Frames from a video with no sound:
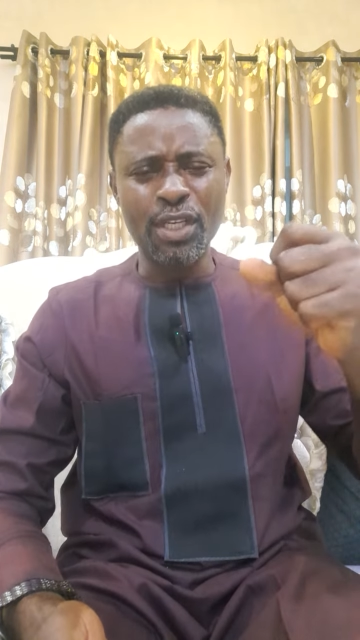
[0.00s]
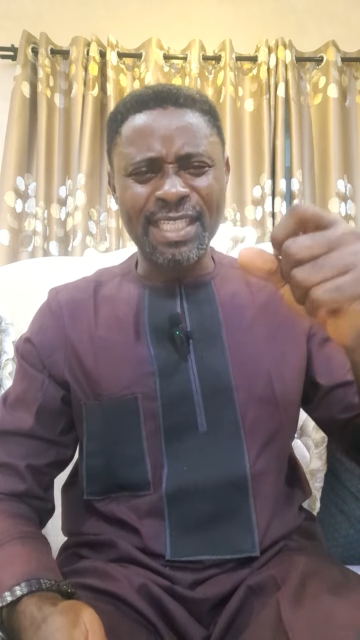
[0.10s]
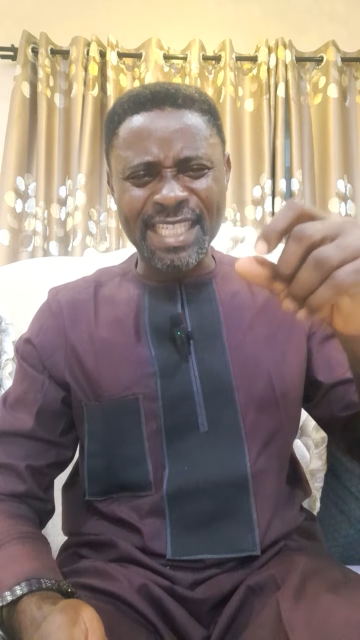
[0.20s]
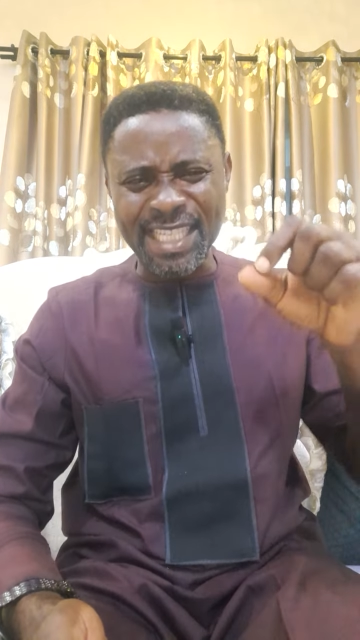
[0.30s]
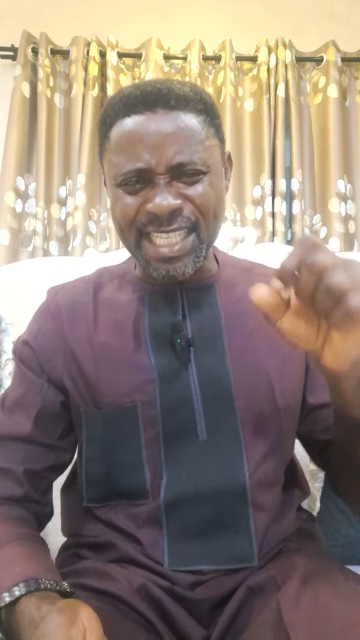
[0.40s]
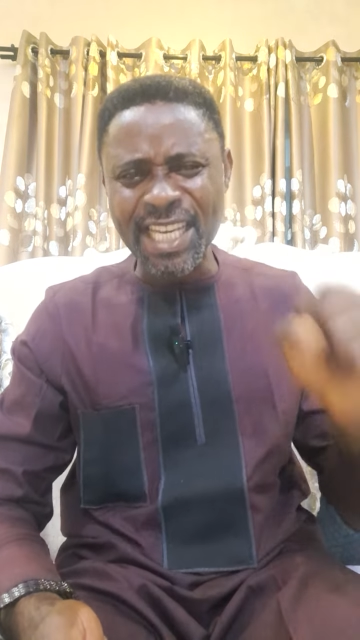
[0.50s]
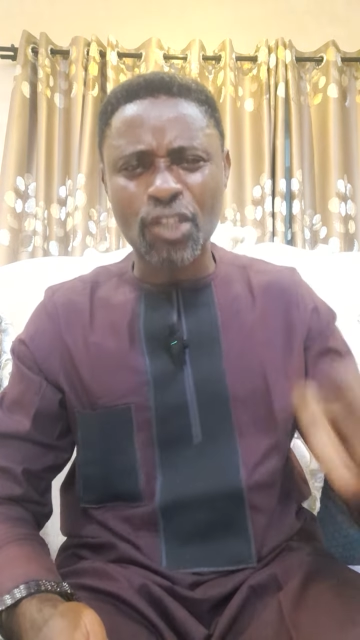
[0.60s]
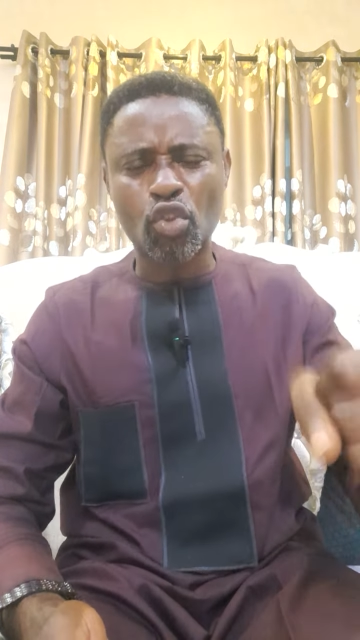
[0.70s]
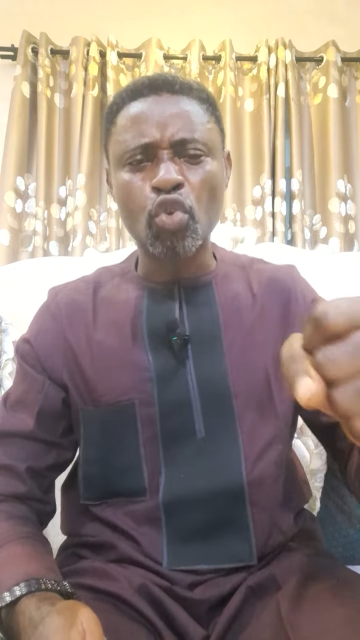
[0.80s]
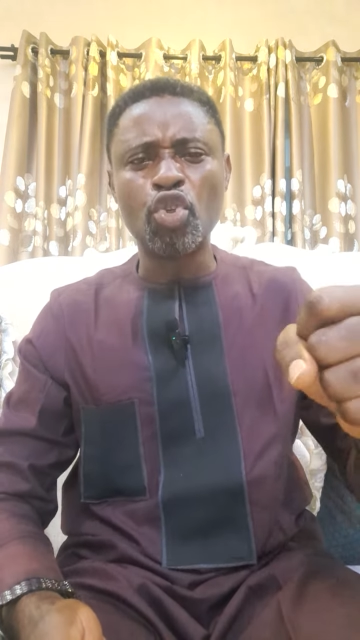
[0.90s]

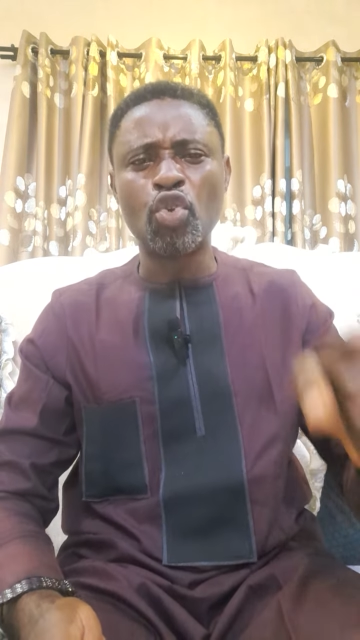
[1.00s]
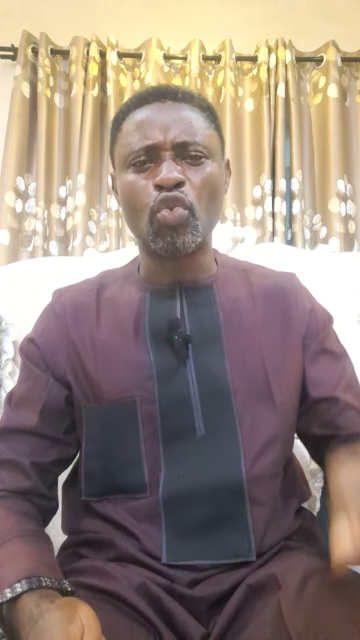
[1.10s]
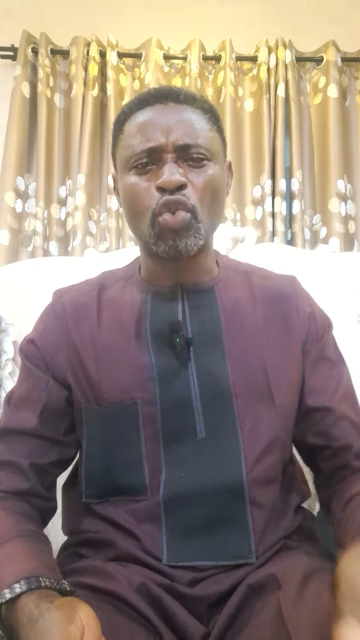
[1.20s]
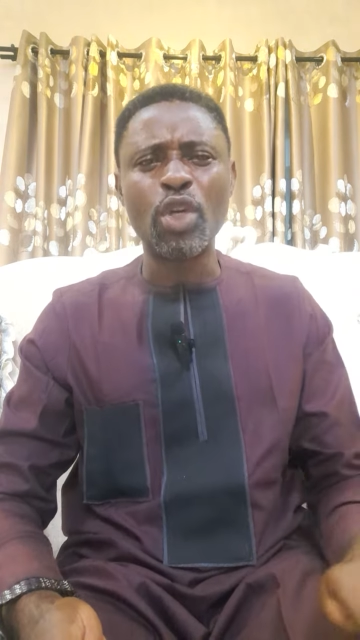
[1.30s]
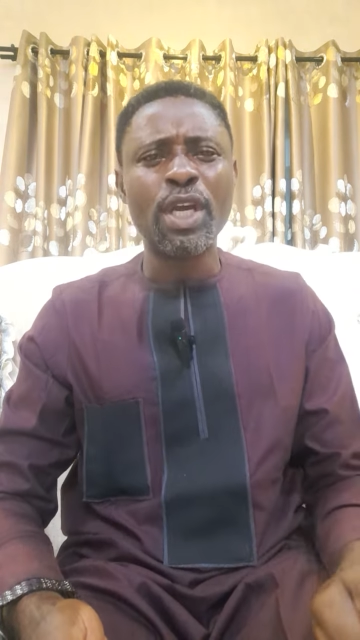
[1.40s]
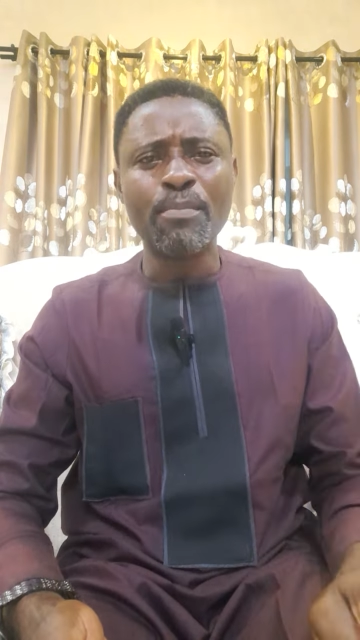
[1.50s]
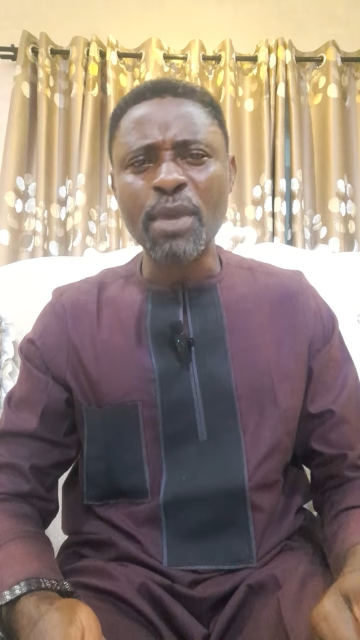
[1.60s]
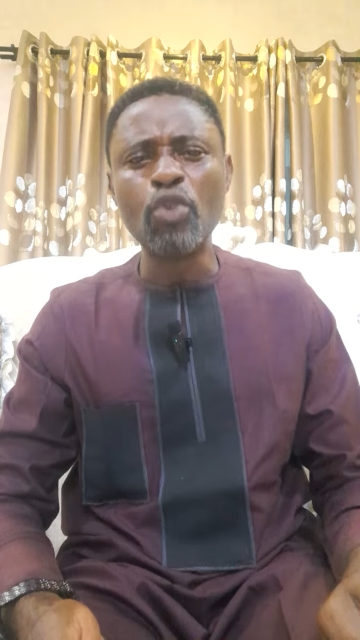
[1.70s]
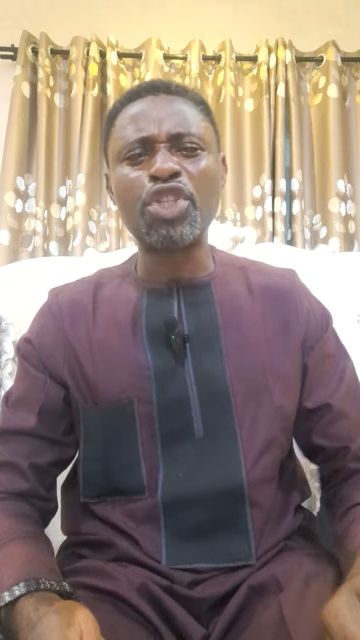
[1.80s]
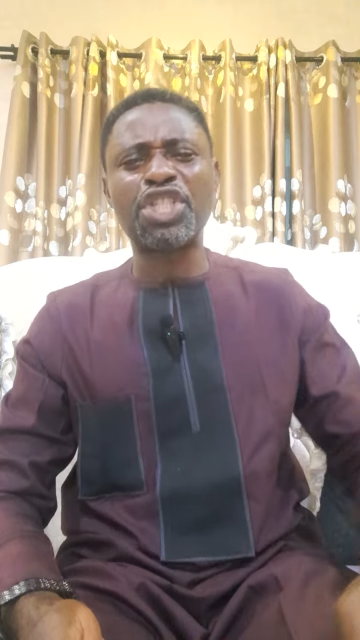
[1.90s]
stick to you,
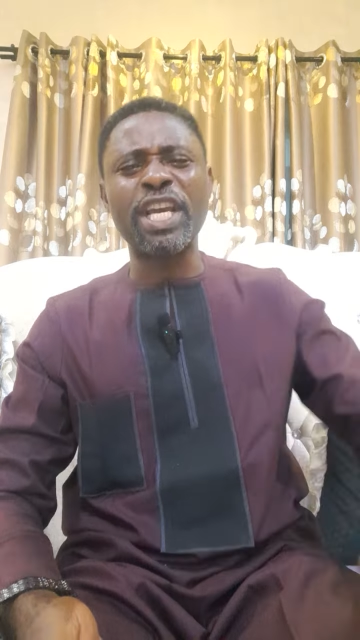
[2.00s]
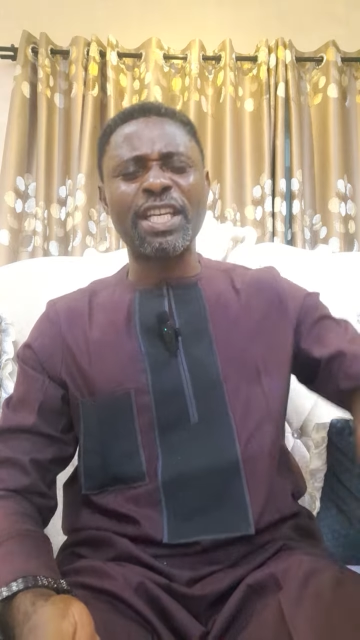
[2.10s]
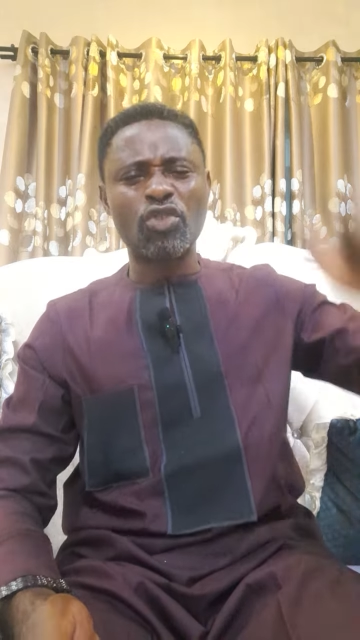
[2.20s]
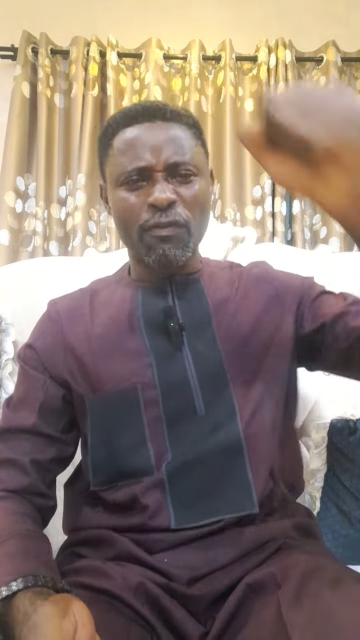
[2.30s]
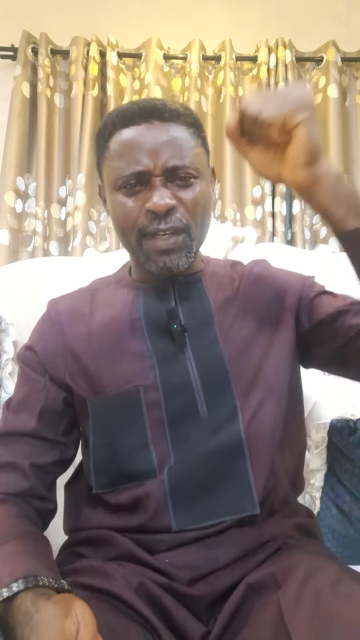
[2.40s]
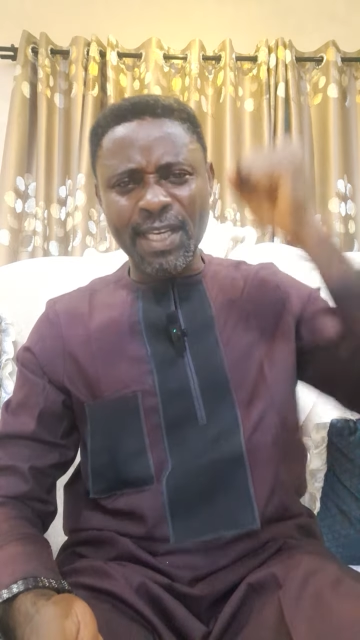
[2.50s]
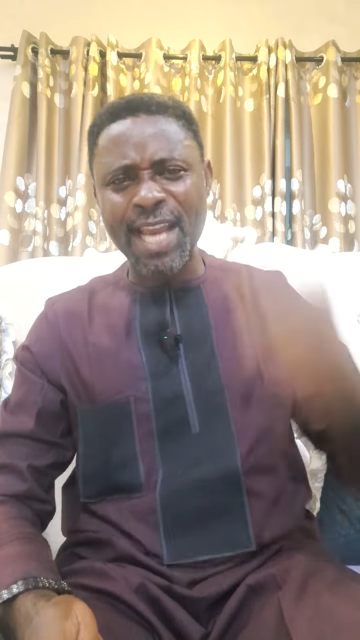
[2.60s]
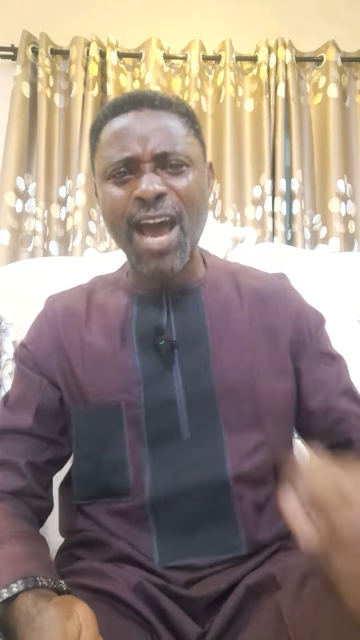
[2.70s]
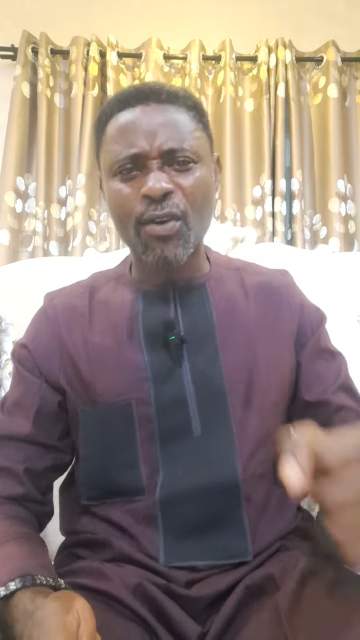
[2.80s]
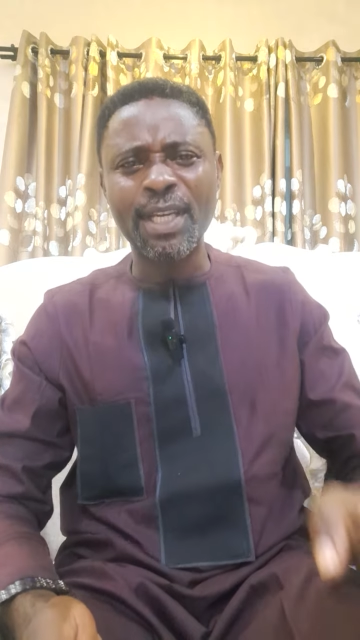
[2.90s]
may you shake it off
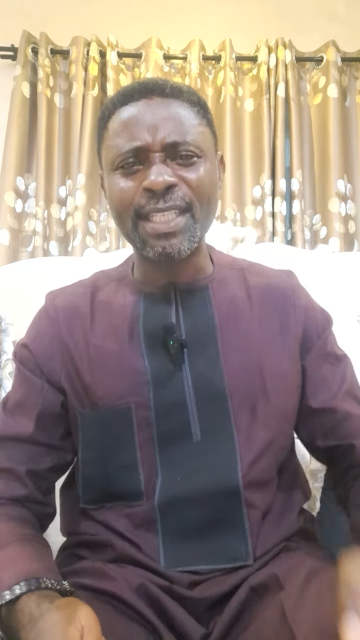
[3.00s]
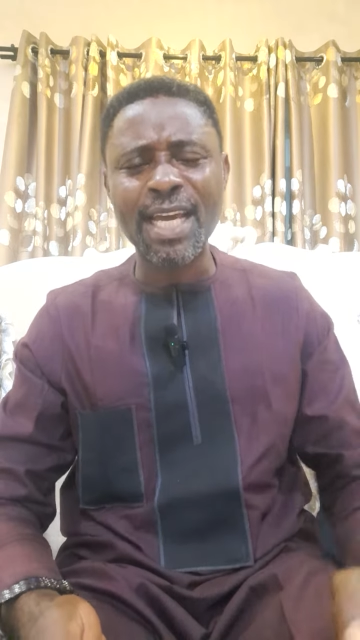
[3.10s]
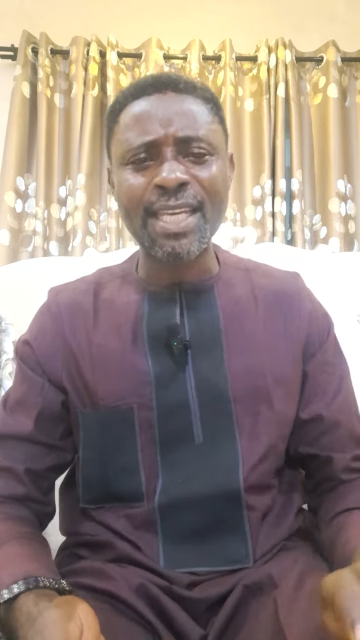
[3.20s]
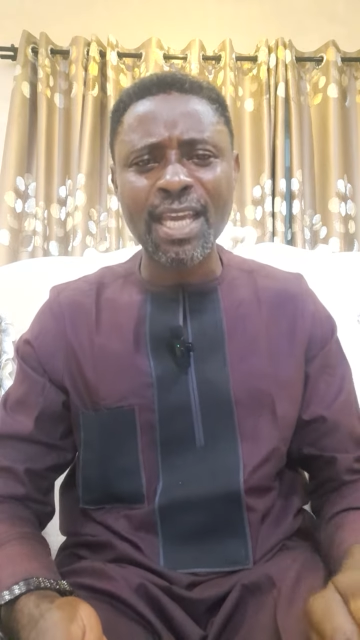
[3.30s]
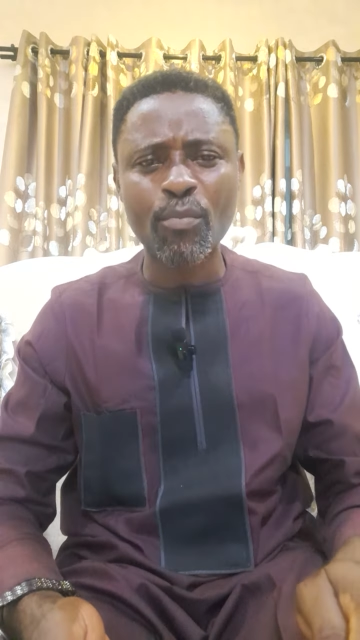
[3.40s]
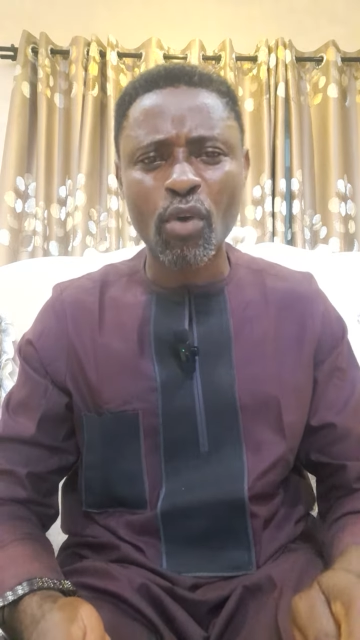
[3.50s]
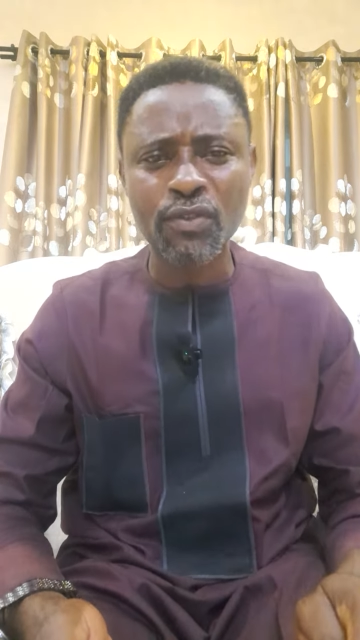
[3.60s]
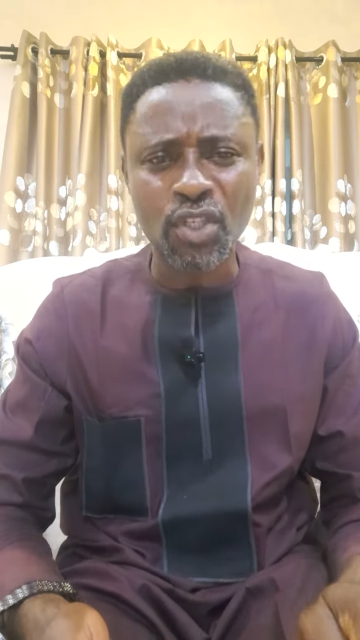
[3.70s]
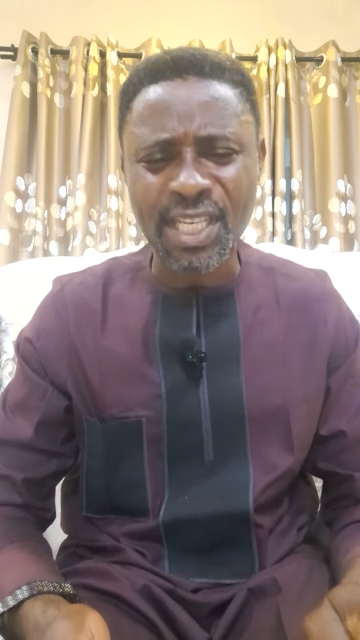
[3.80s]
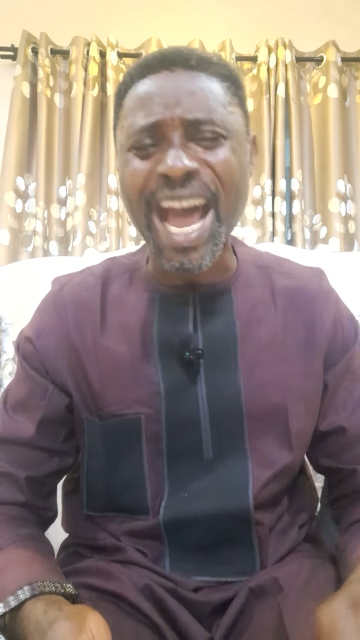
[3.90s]
now in the name of Jesus.